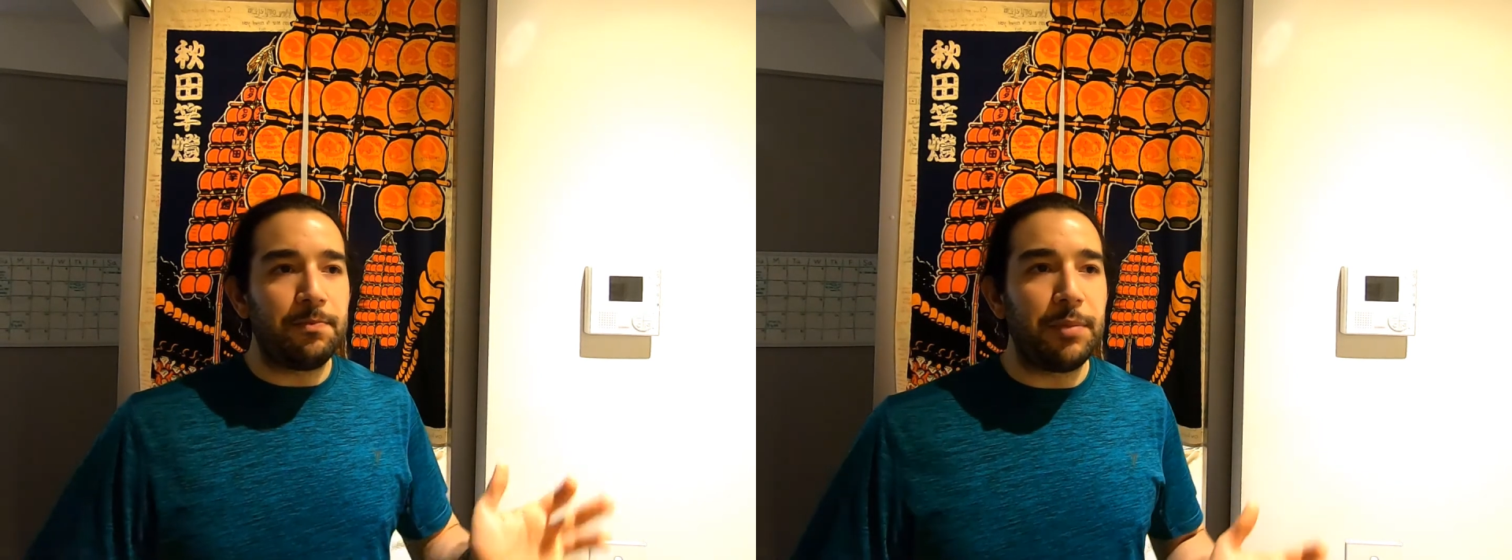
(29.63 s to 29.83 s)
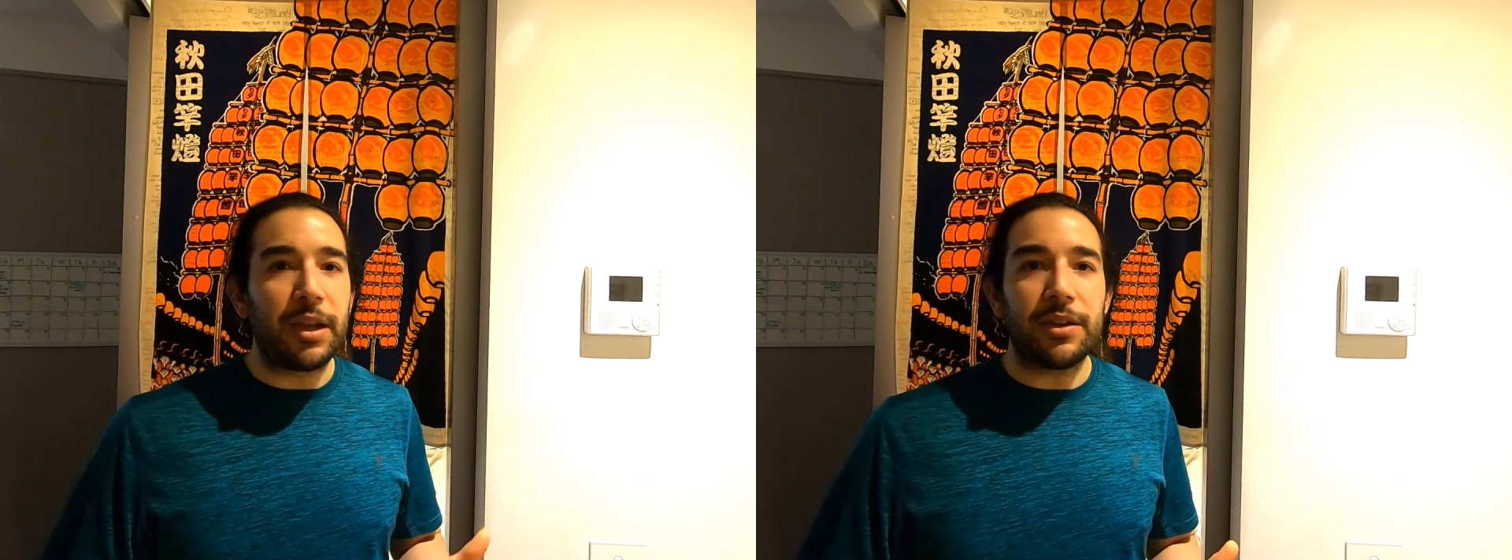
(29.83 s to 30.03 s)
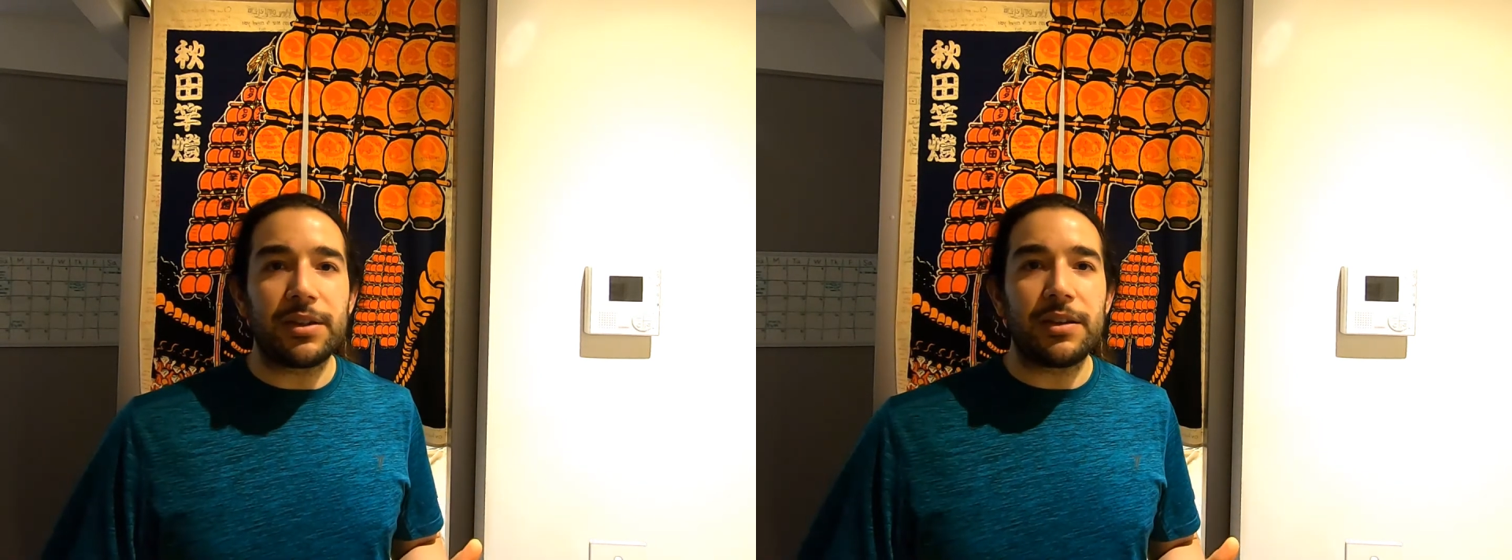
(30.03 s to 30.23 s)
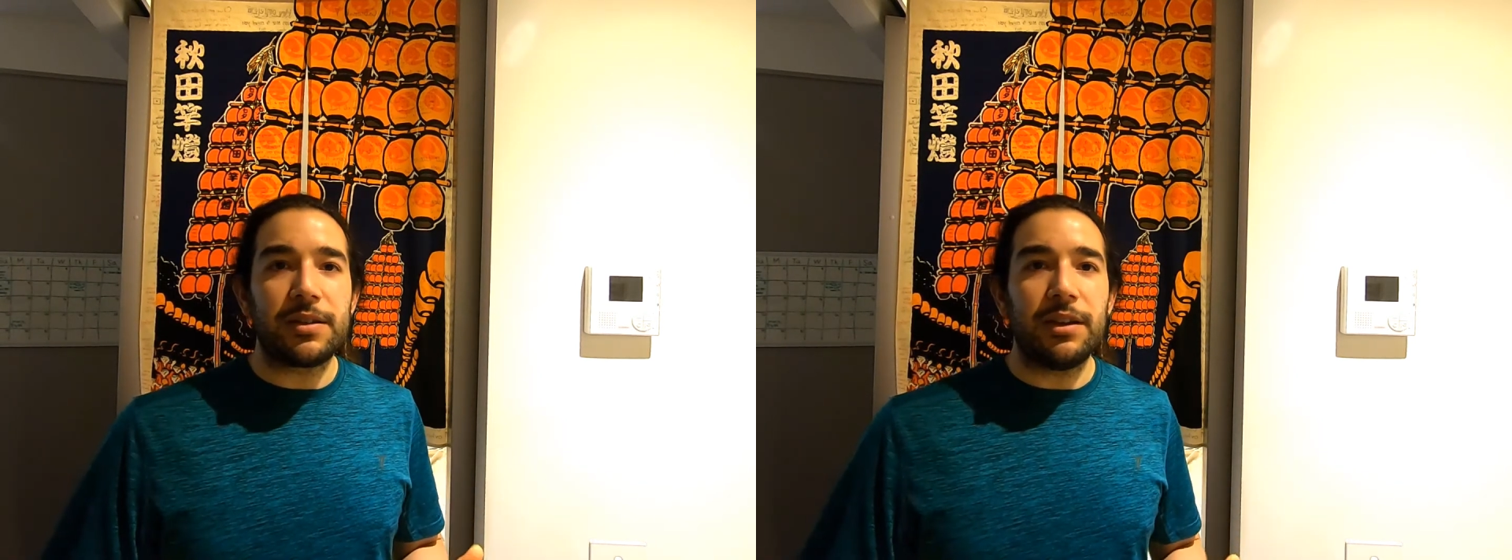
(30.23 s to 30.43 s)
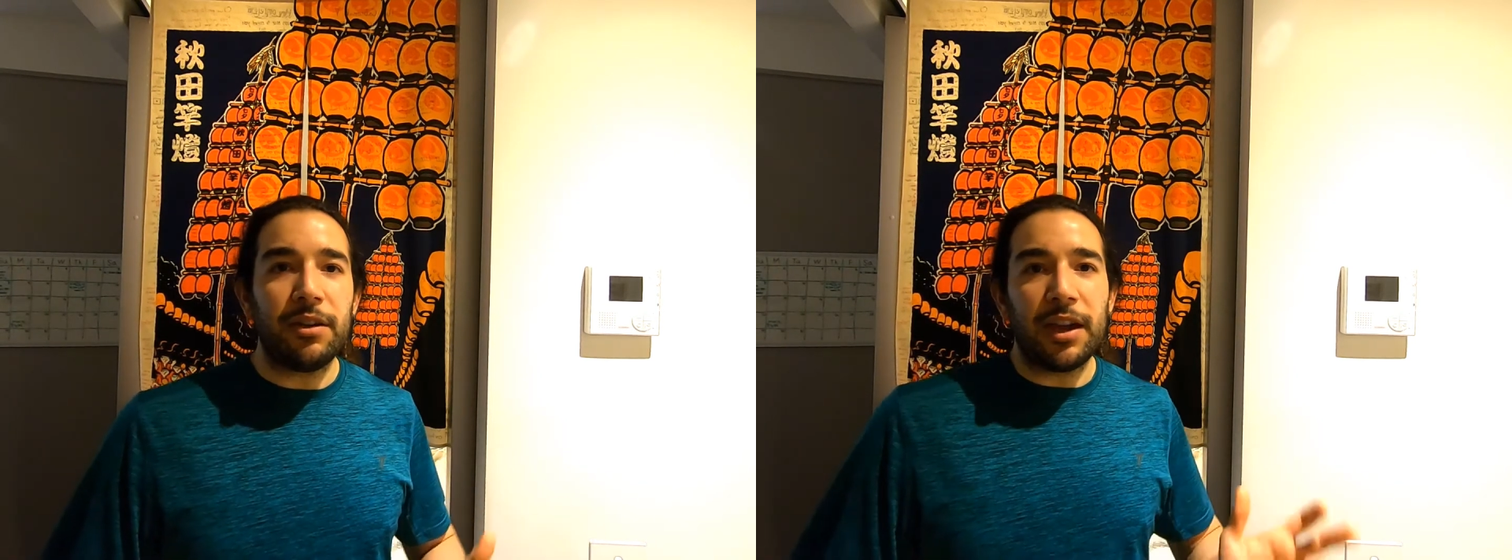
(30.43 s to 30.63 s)
because I
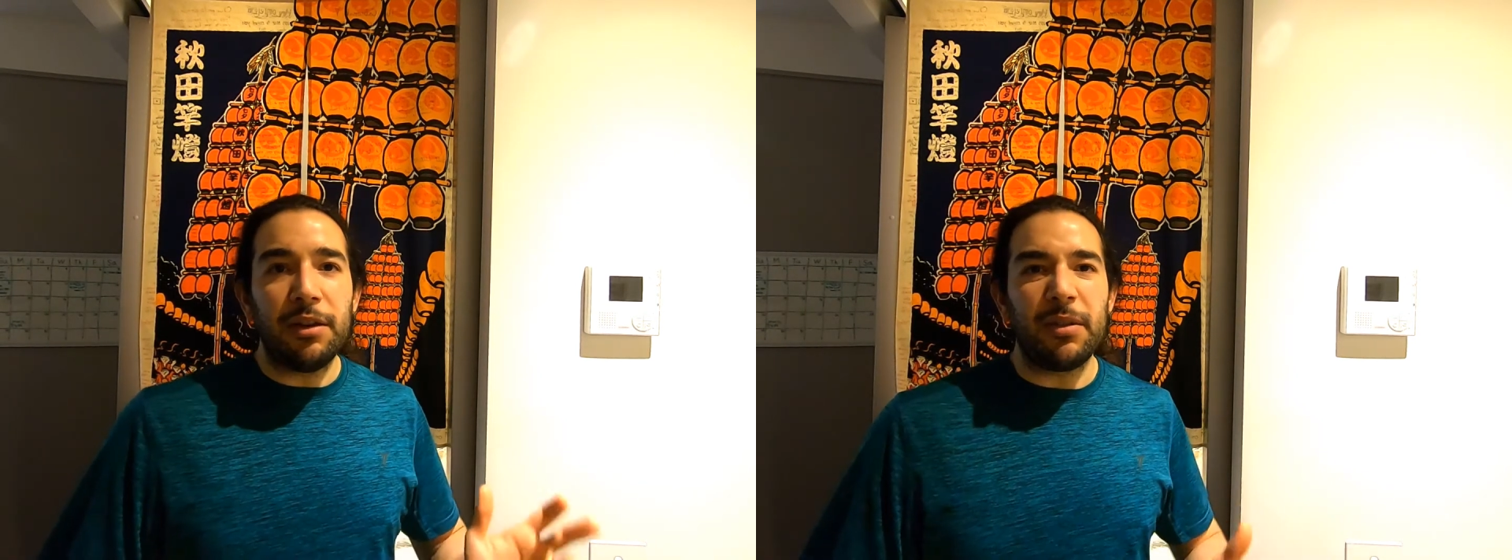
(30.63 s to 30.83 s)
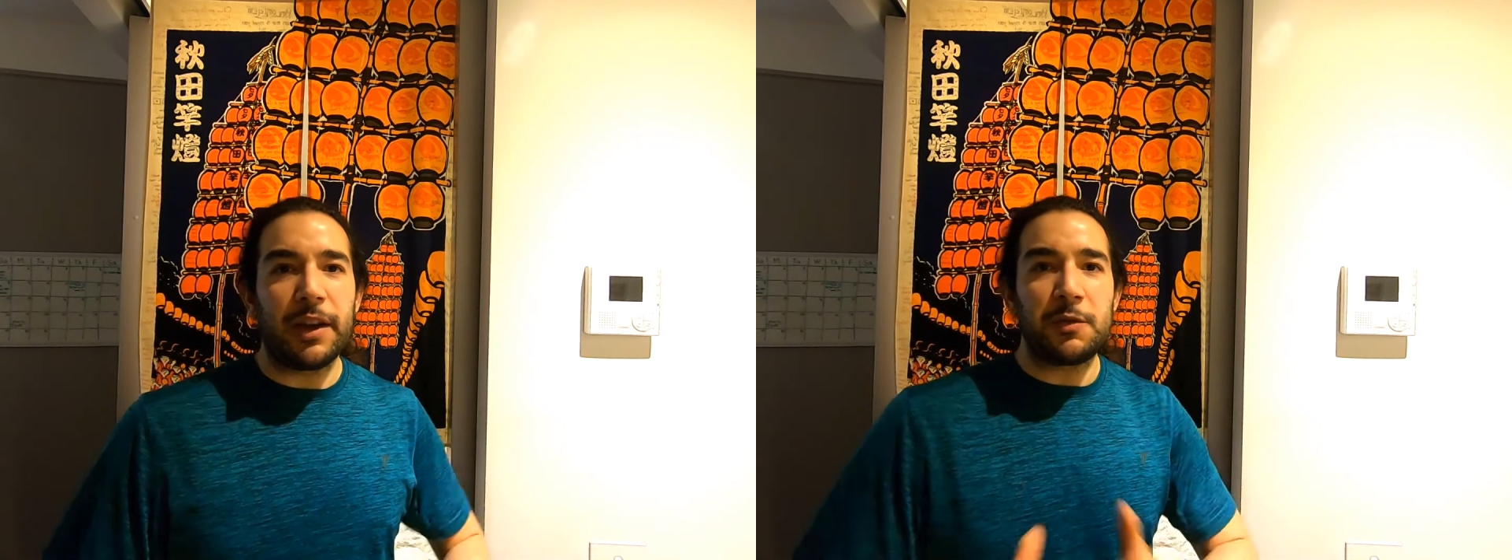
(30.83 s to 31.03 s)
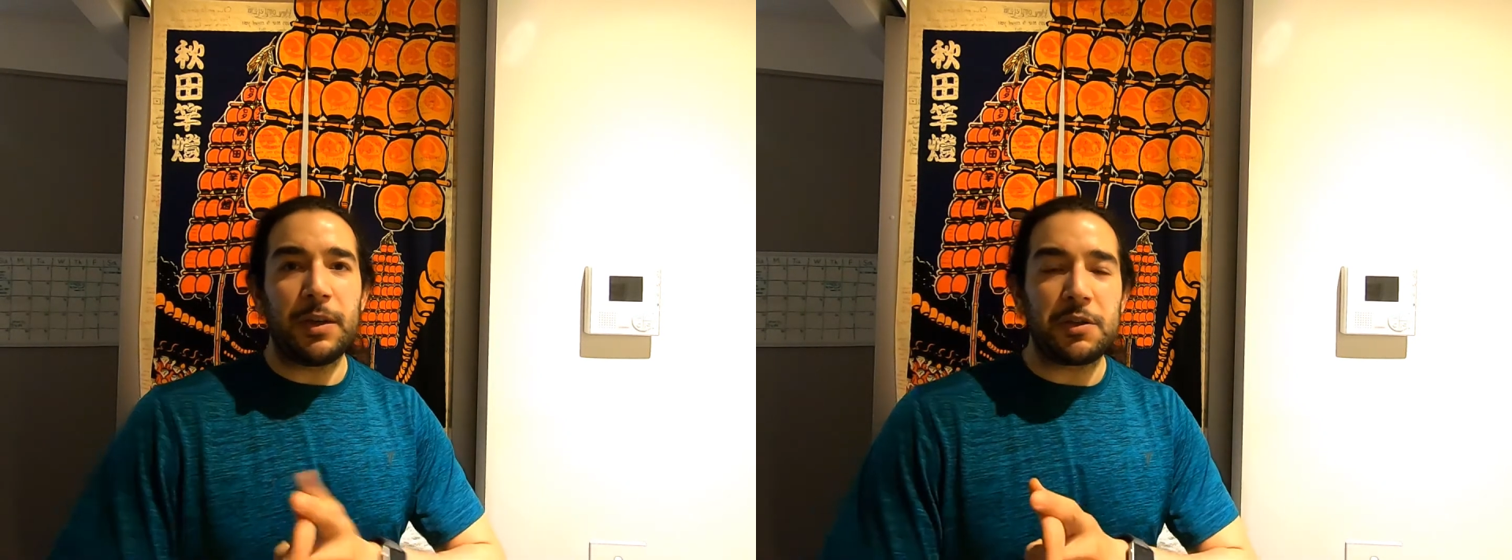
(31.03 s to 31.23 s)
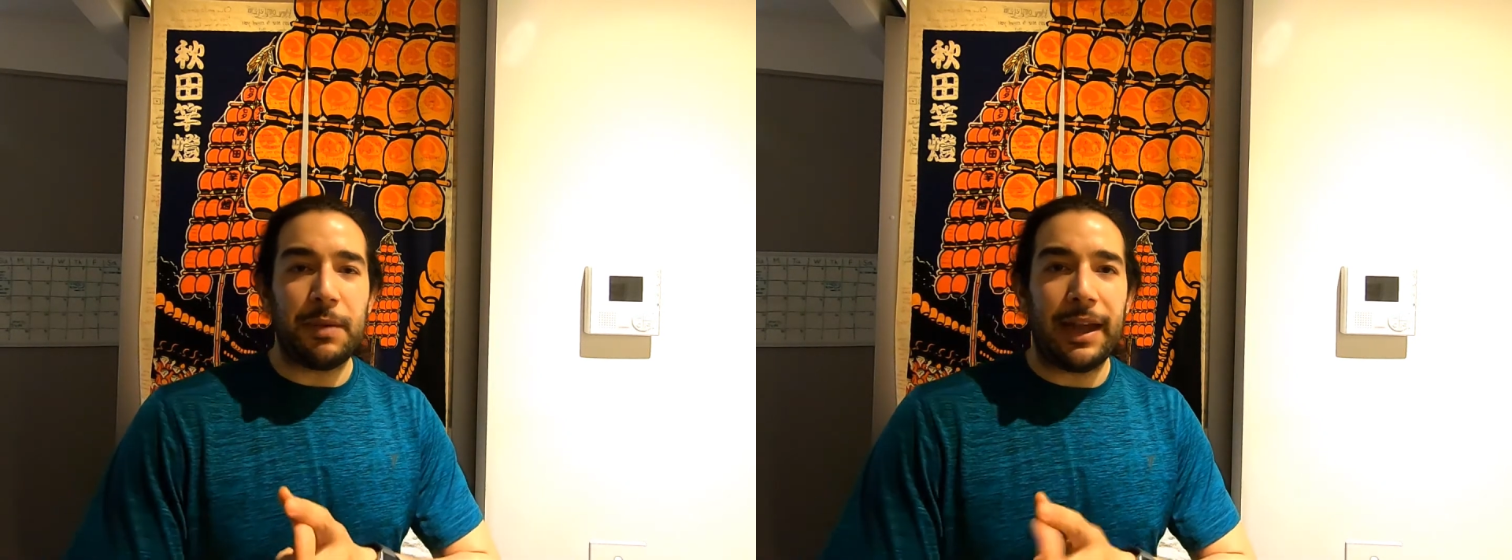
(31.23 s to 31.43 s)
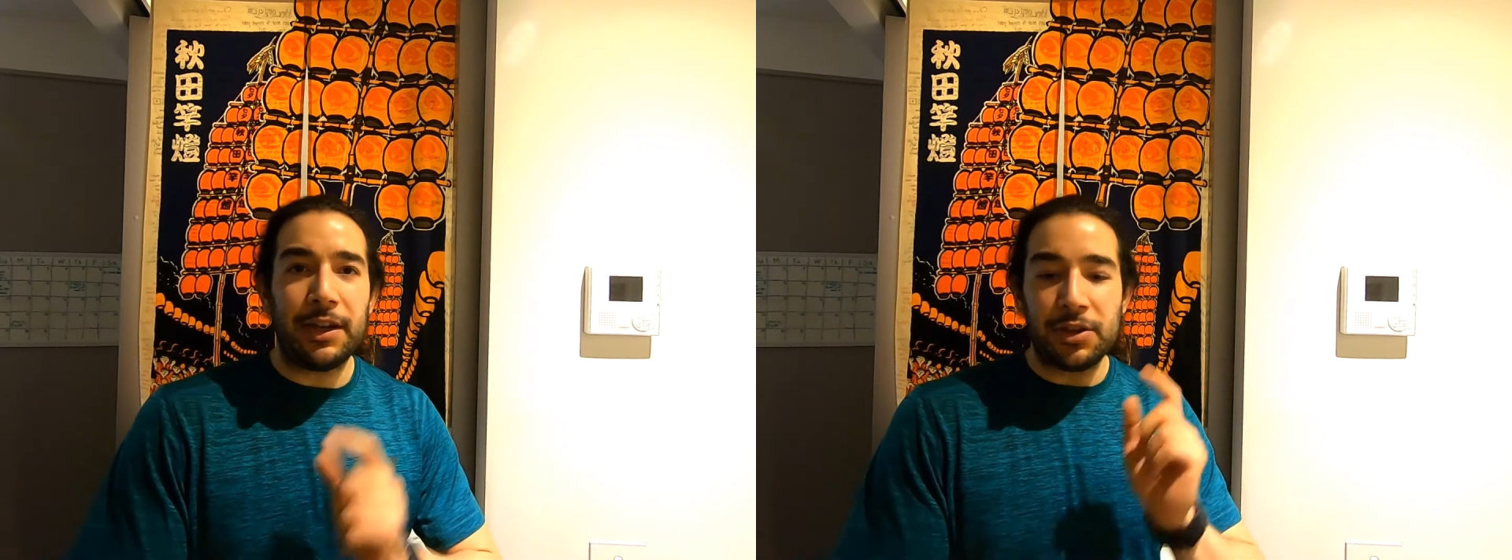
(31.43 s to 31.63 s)
said, okay, look, I speak
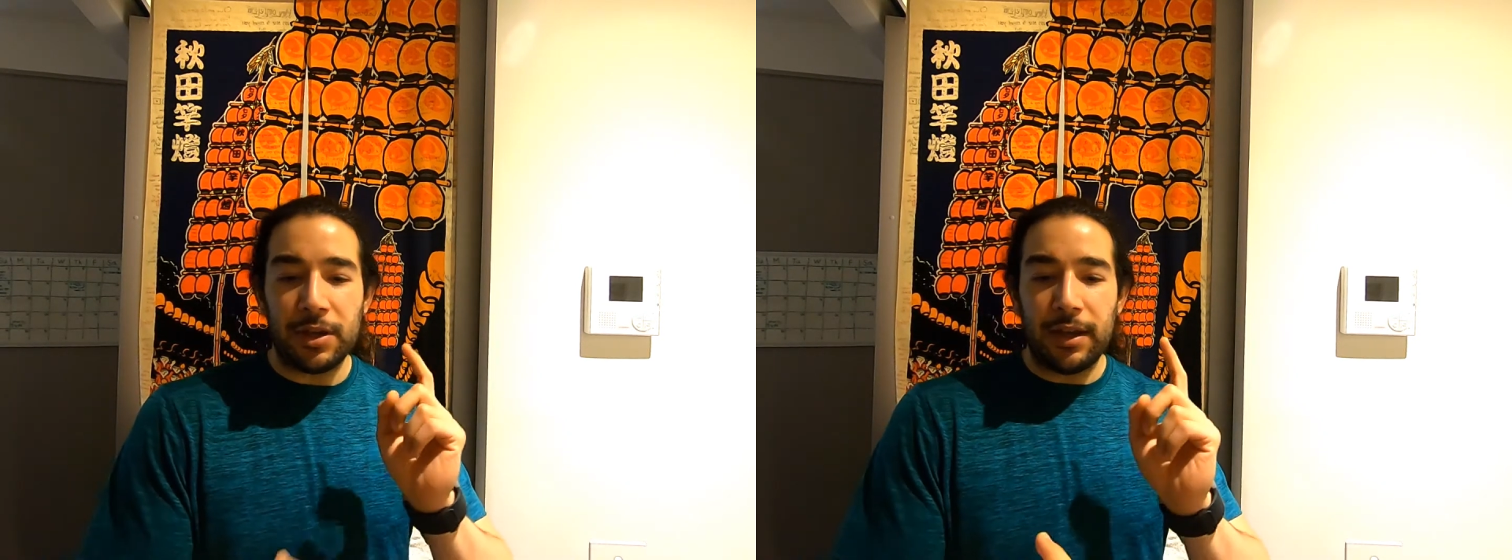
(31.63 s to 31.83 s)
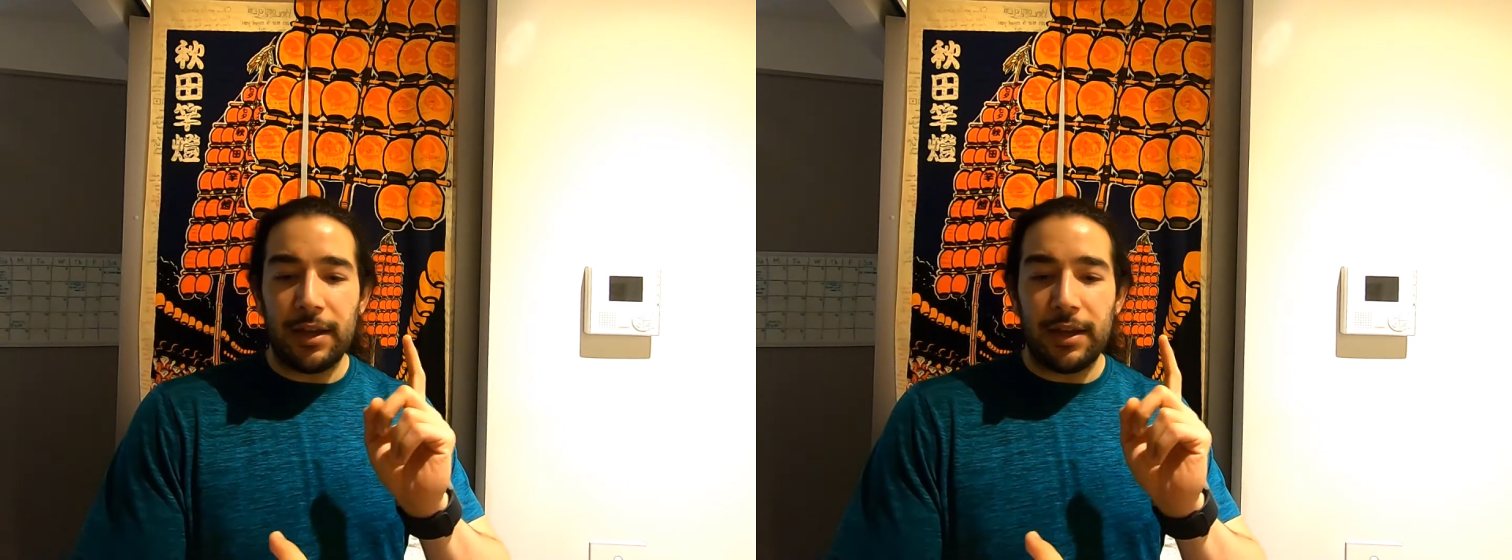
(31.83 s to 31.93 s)
Spanish,